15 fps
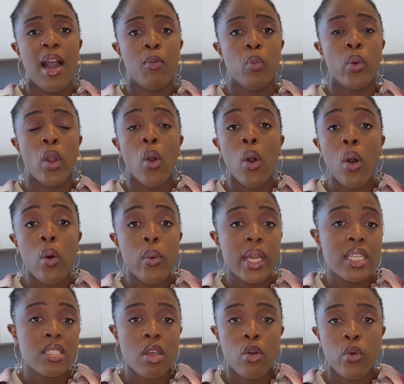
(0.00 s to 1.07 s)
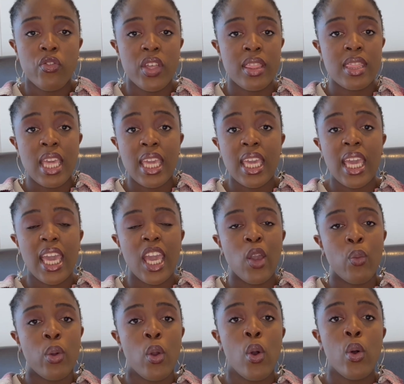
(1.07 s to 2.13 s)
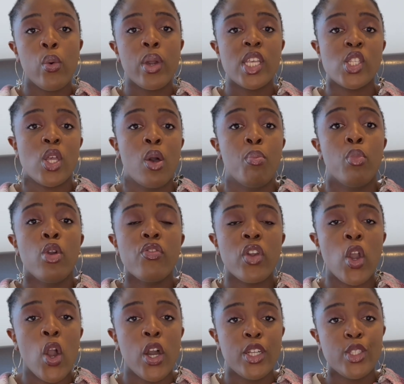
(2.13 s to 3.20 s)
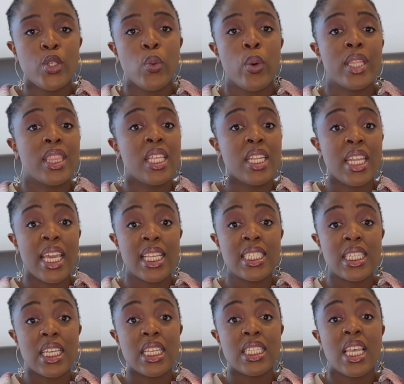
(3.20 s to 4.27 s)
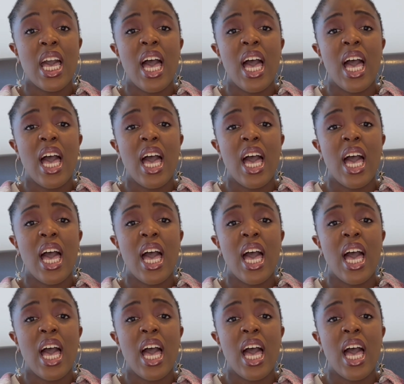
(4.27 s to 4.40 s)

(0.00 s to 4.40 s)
We're always overthinking. We're always moving on to what the next is.